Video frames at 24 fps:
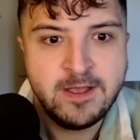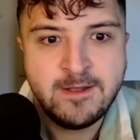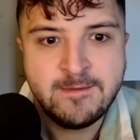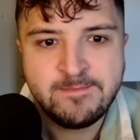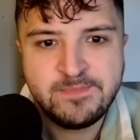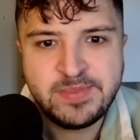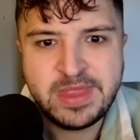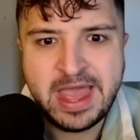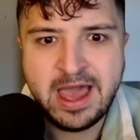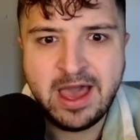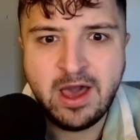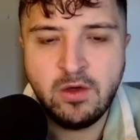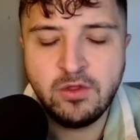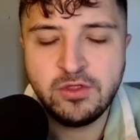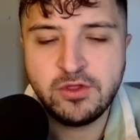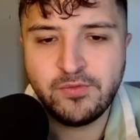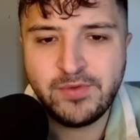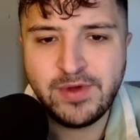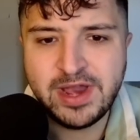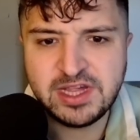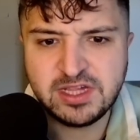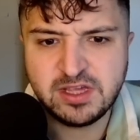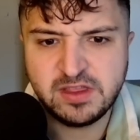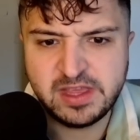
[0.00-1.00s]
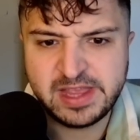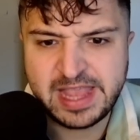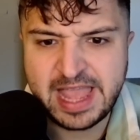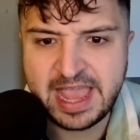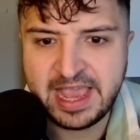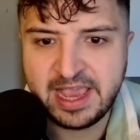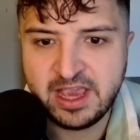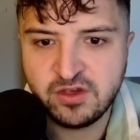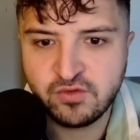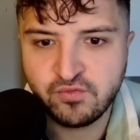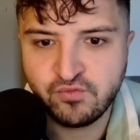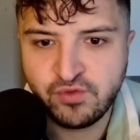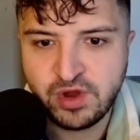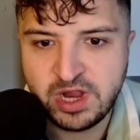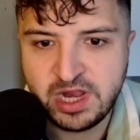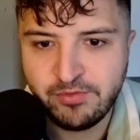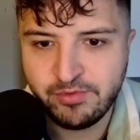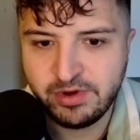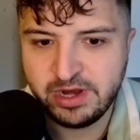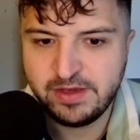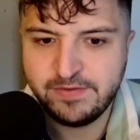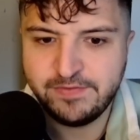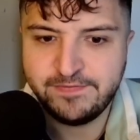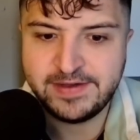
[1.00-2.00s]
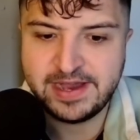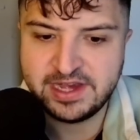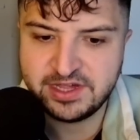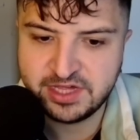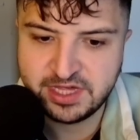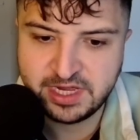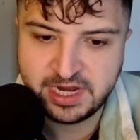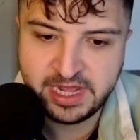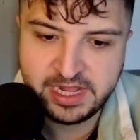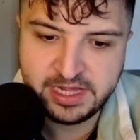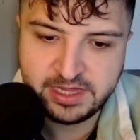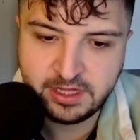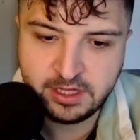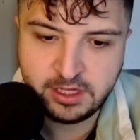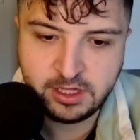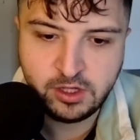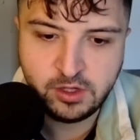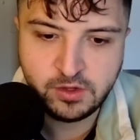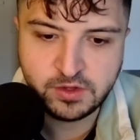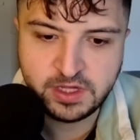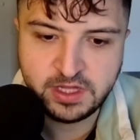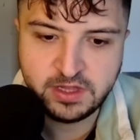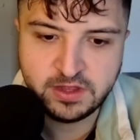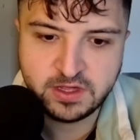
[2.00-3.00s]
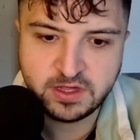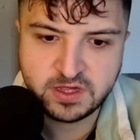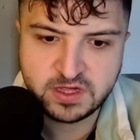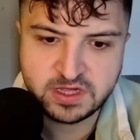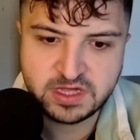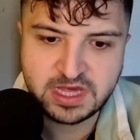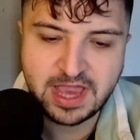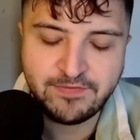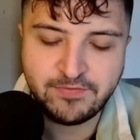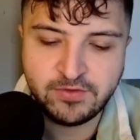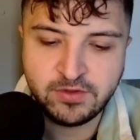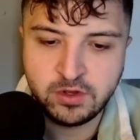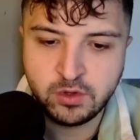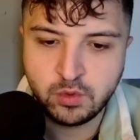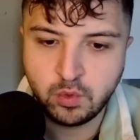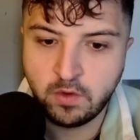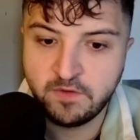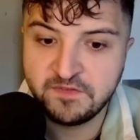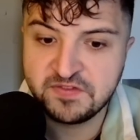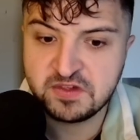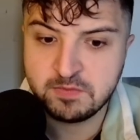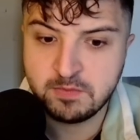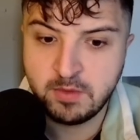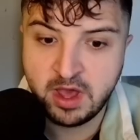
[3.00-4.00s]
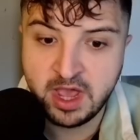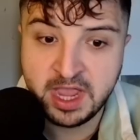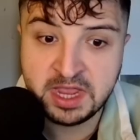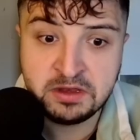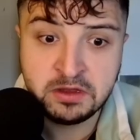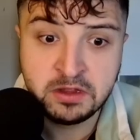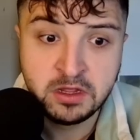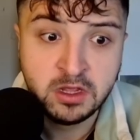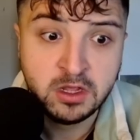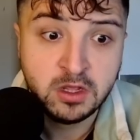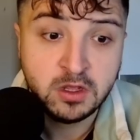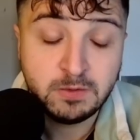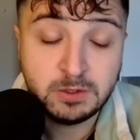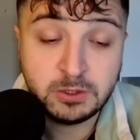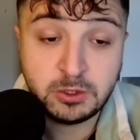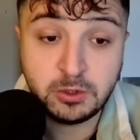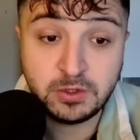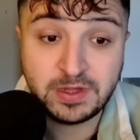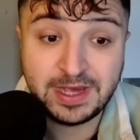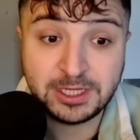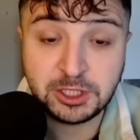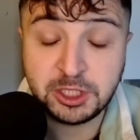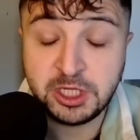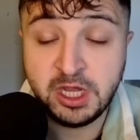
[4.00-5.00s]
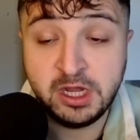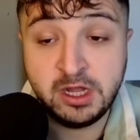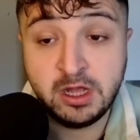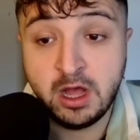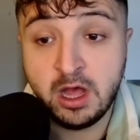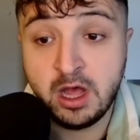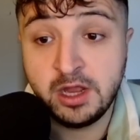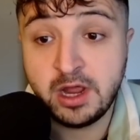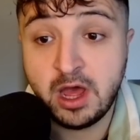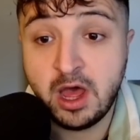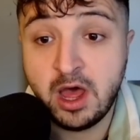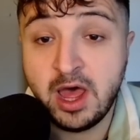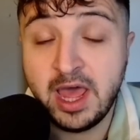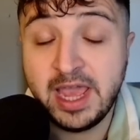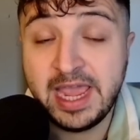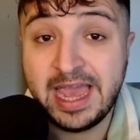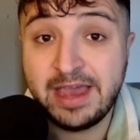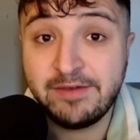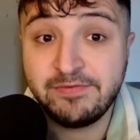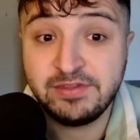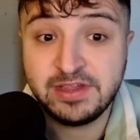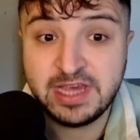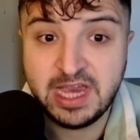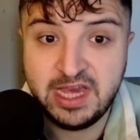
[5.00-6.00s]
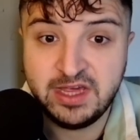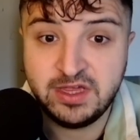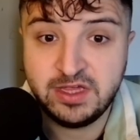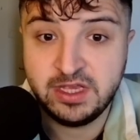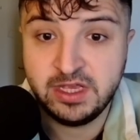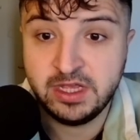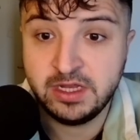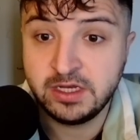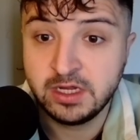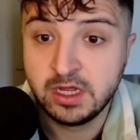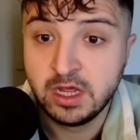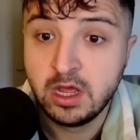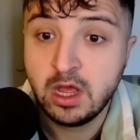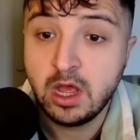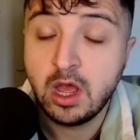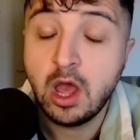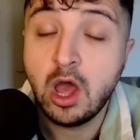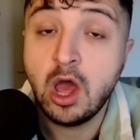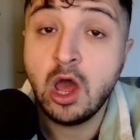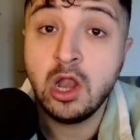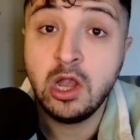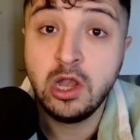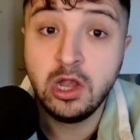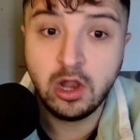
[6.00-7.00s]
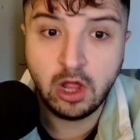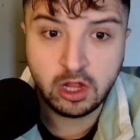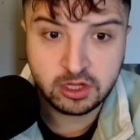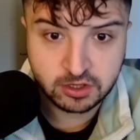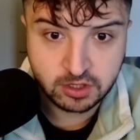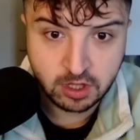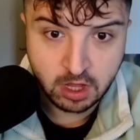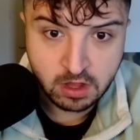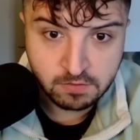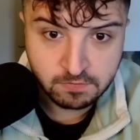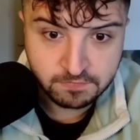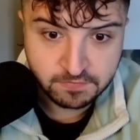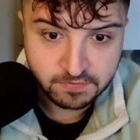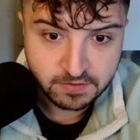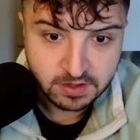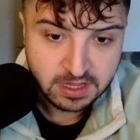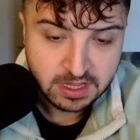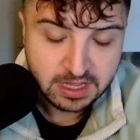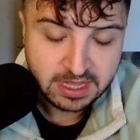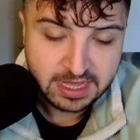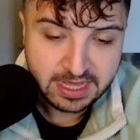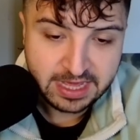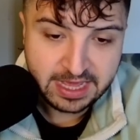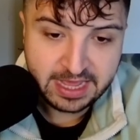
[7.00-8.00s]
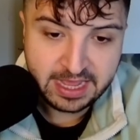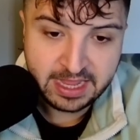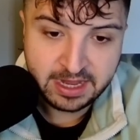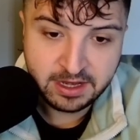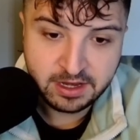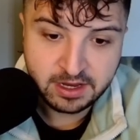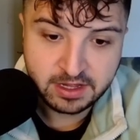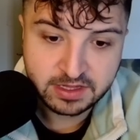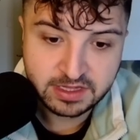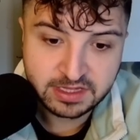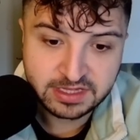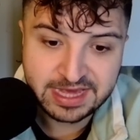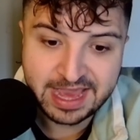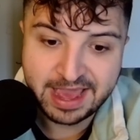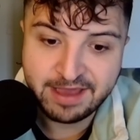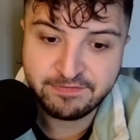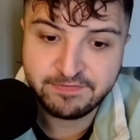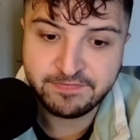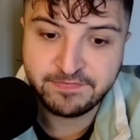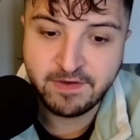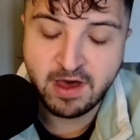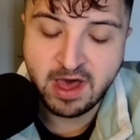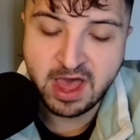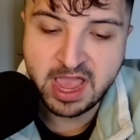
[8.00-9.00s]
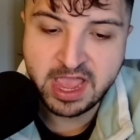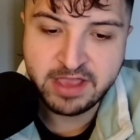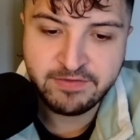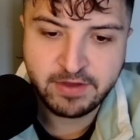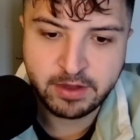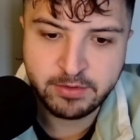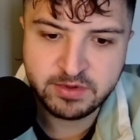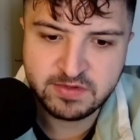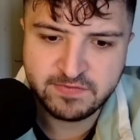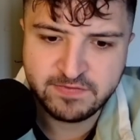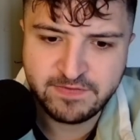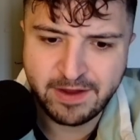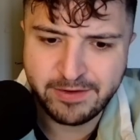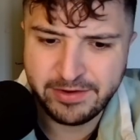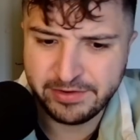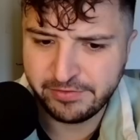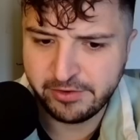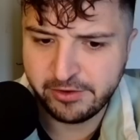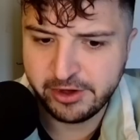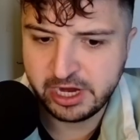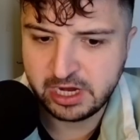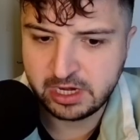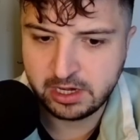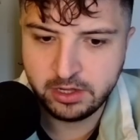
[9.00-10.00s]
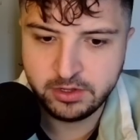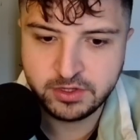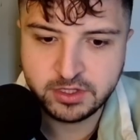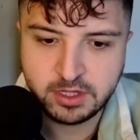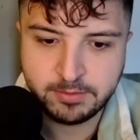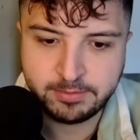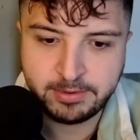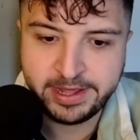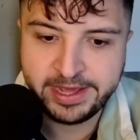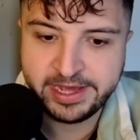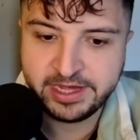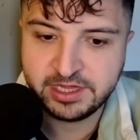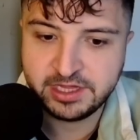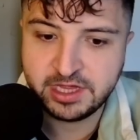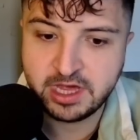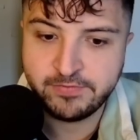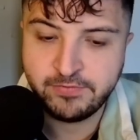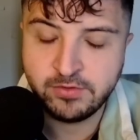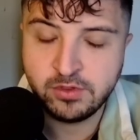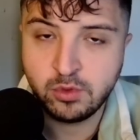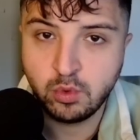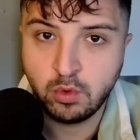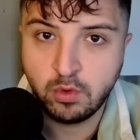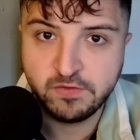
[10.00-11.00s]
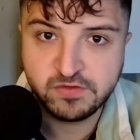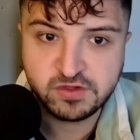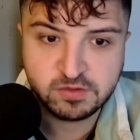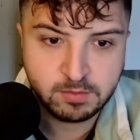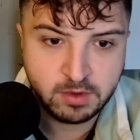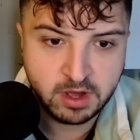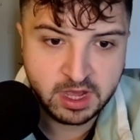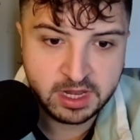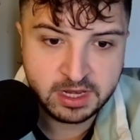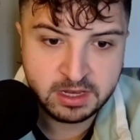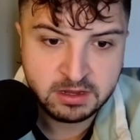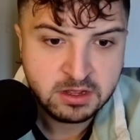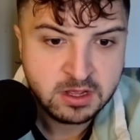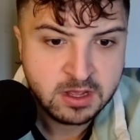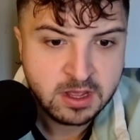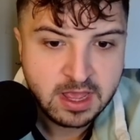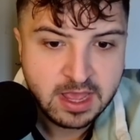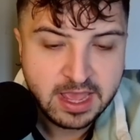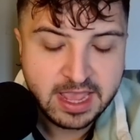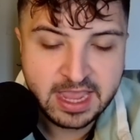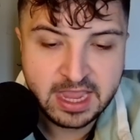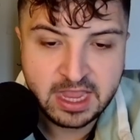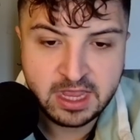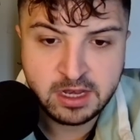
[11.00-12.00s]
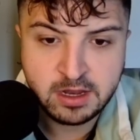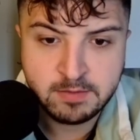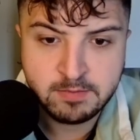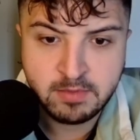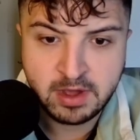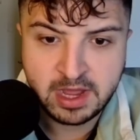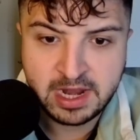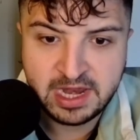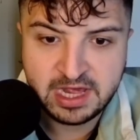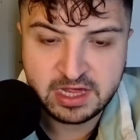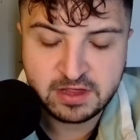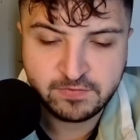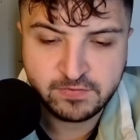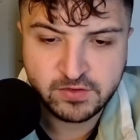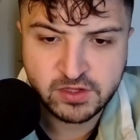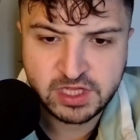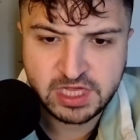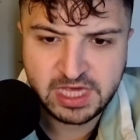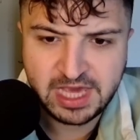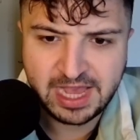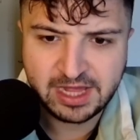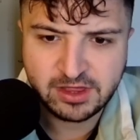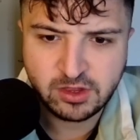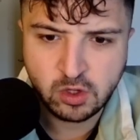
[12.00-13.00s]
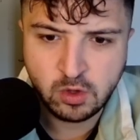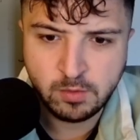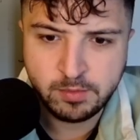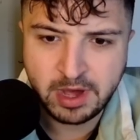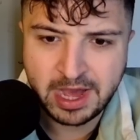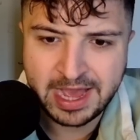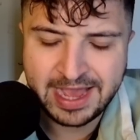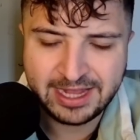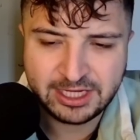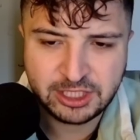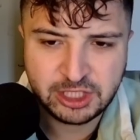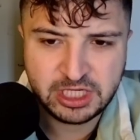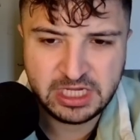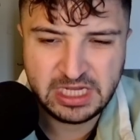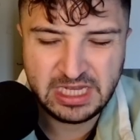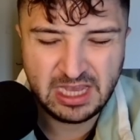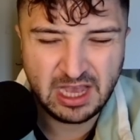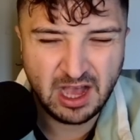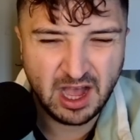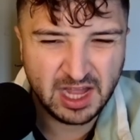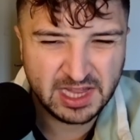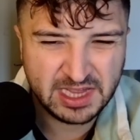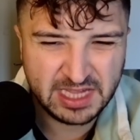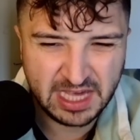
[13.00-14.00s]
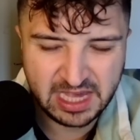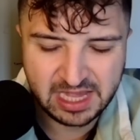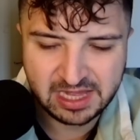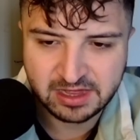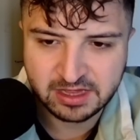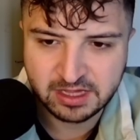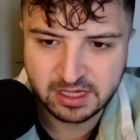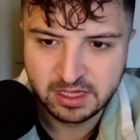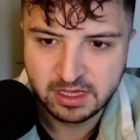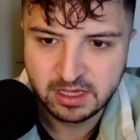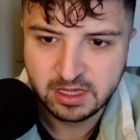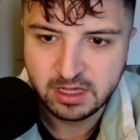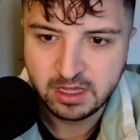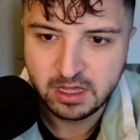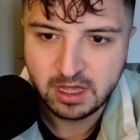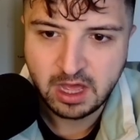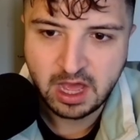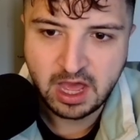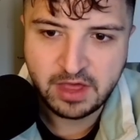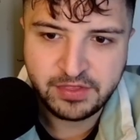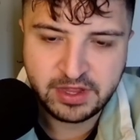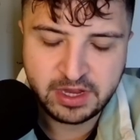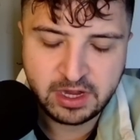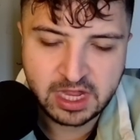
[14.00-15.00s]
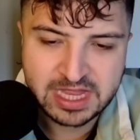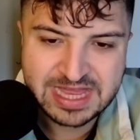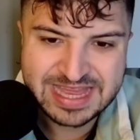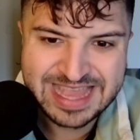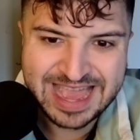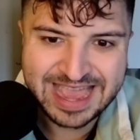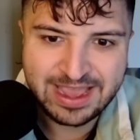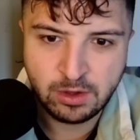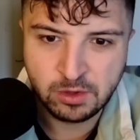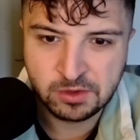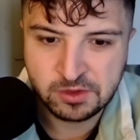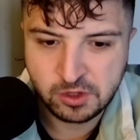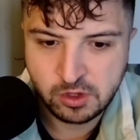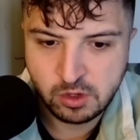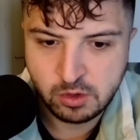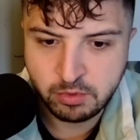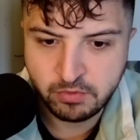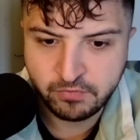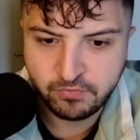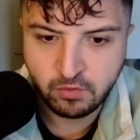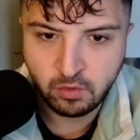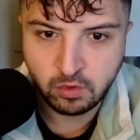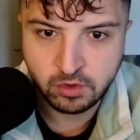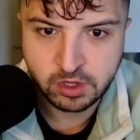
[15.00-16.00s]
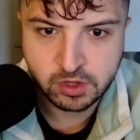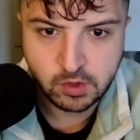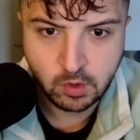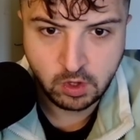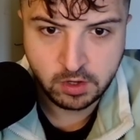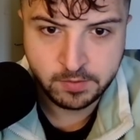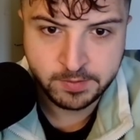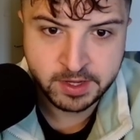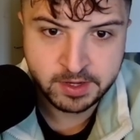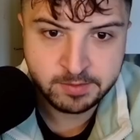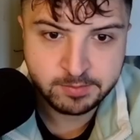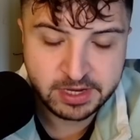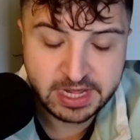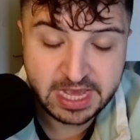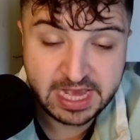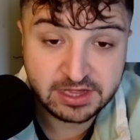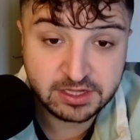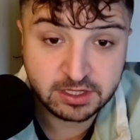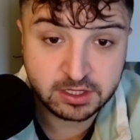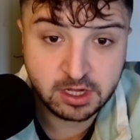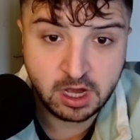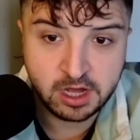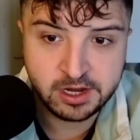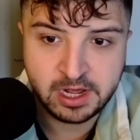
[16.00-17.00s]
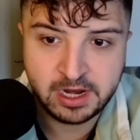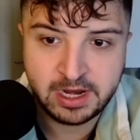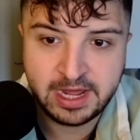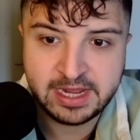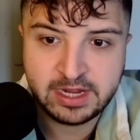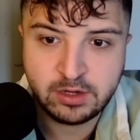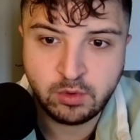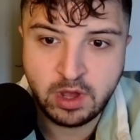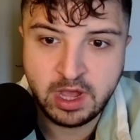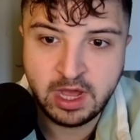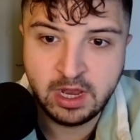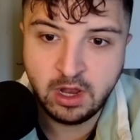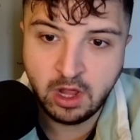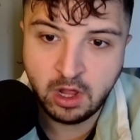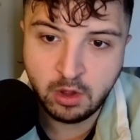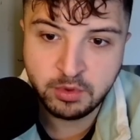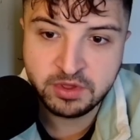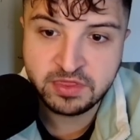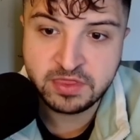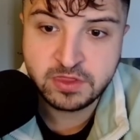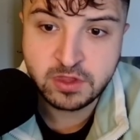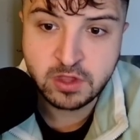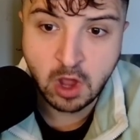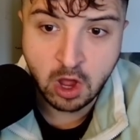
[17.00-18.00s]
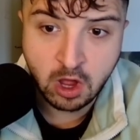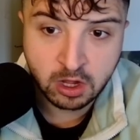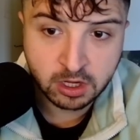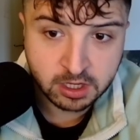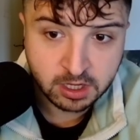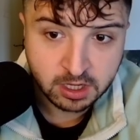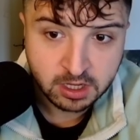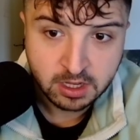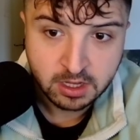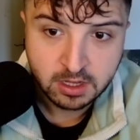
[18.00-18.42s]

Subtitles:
Now, the rest of the deck is really, really fascinating, using the 7 Dwarfs Mine, which was actually a card I have tested a lot of in set 5. I was very, very close to playing 7 Dwarfs Mine in my list for Seattle, but I actually cut it, I think, a day or 2 before the tournament. But it is a card I like quite a lot with Doc.